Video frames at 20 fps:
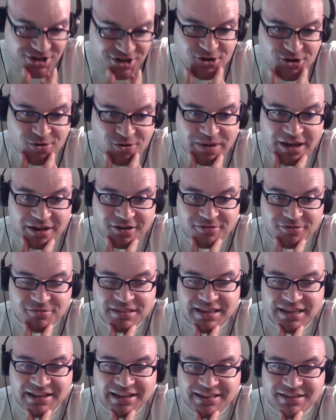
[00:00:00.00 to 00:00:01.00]
know about or
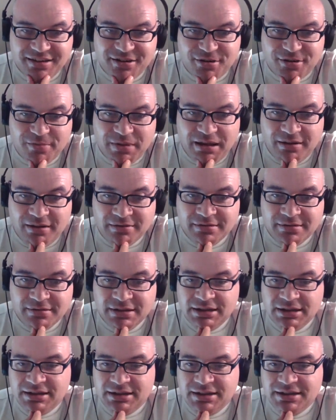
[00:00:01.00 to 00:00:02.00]
would like to know
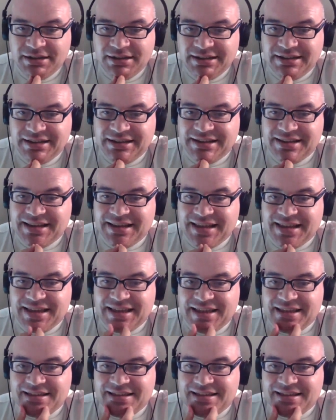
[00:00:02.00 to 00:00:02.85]
about?